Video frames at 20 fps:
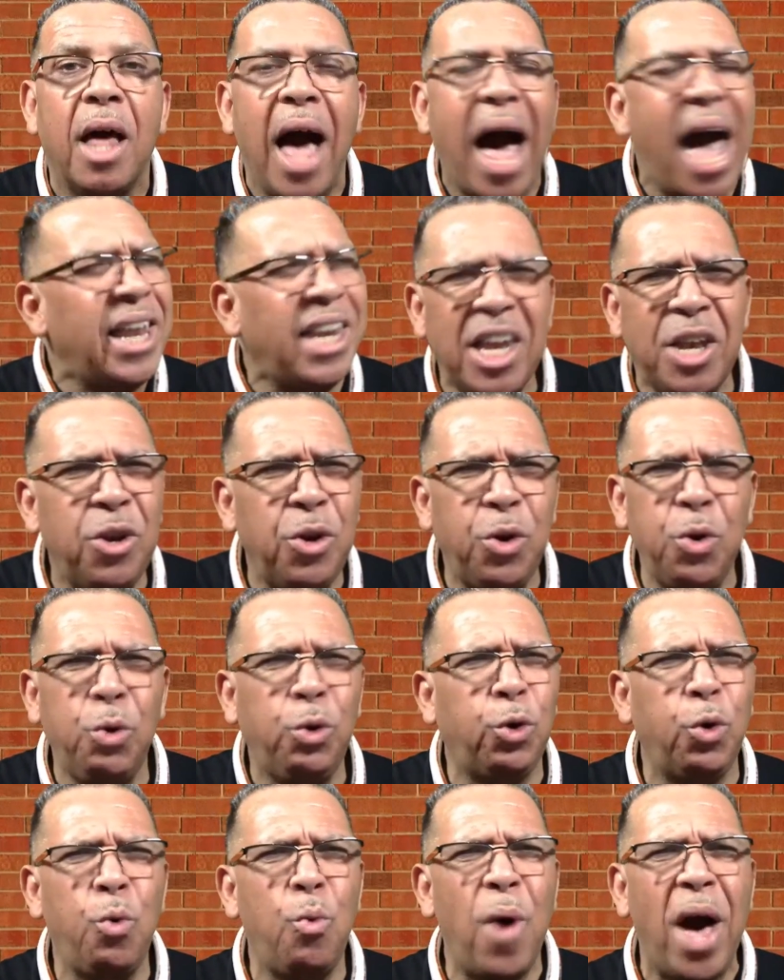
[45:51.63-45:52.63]
I didn't do
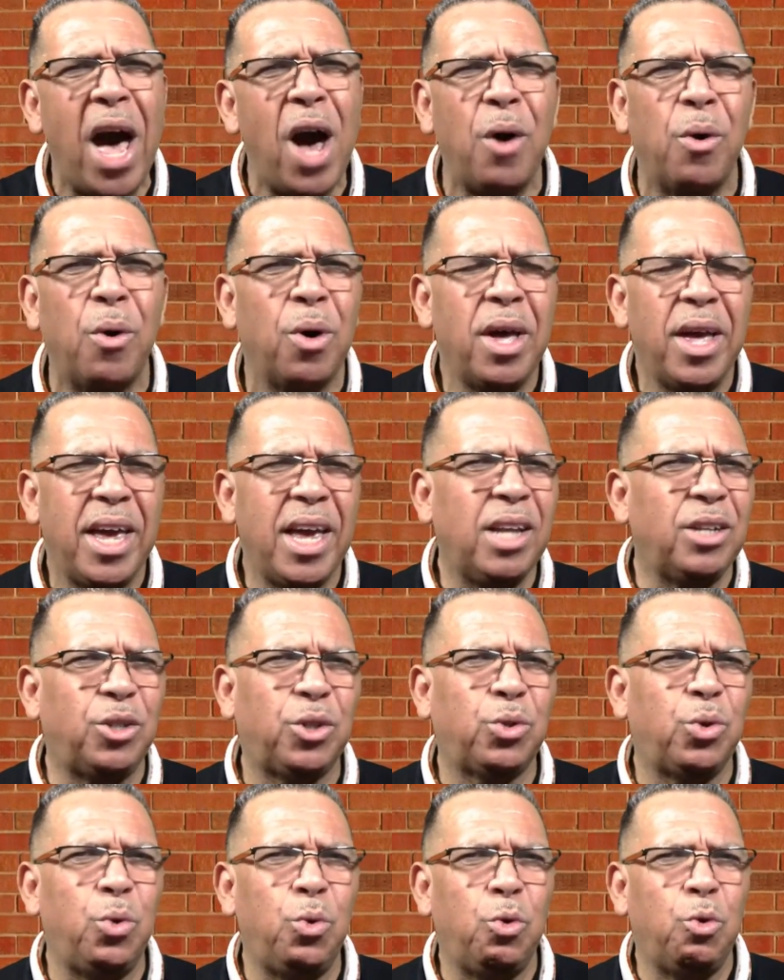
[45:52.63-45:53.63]
too well in
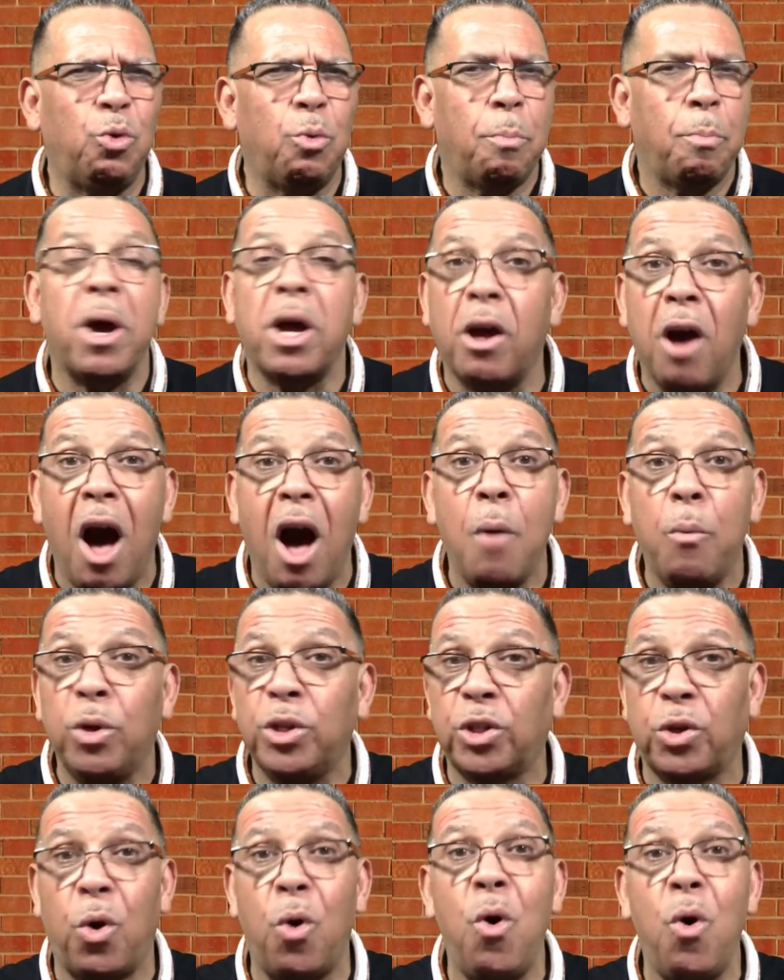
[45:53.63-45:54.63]
school, but God was
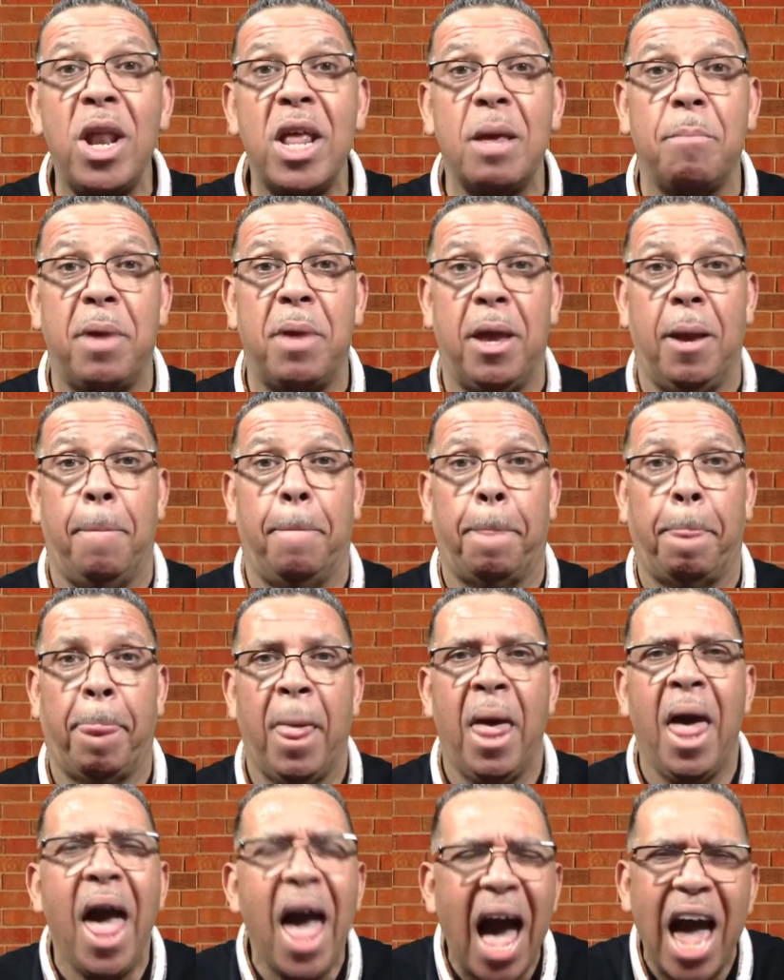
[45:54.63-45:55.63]
calling me.
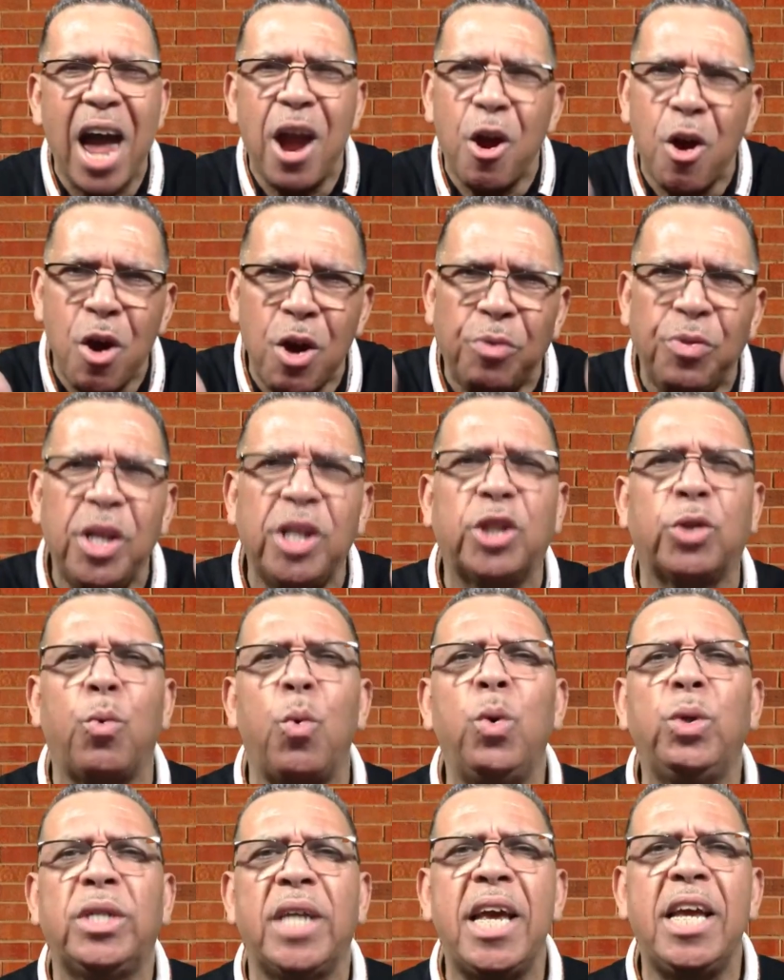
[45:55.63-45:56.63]
I heard this
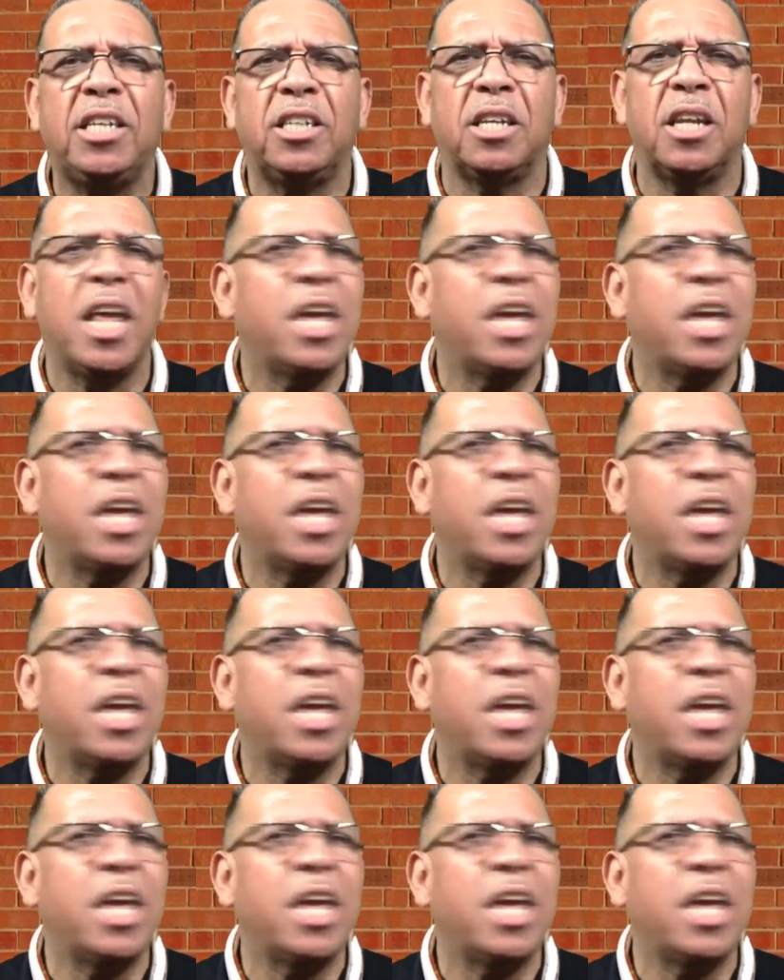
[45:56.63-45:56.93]
quotation.